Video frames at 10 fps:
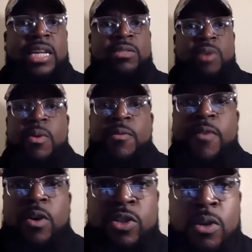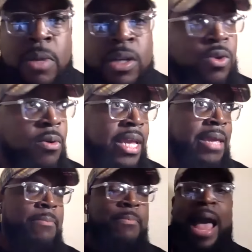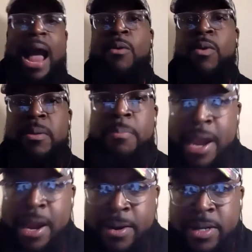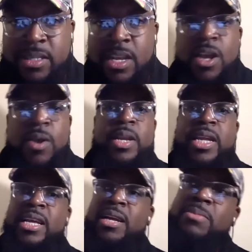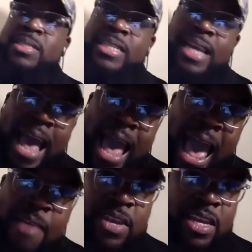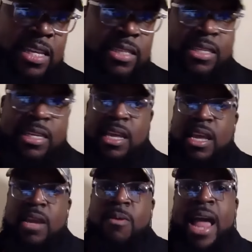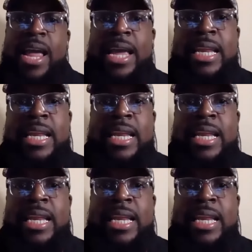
So that's why we focus so much on empowering parents when it mm. comes to advocacy, right?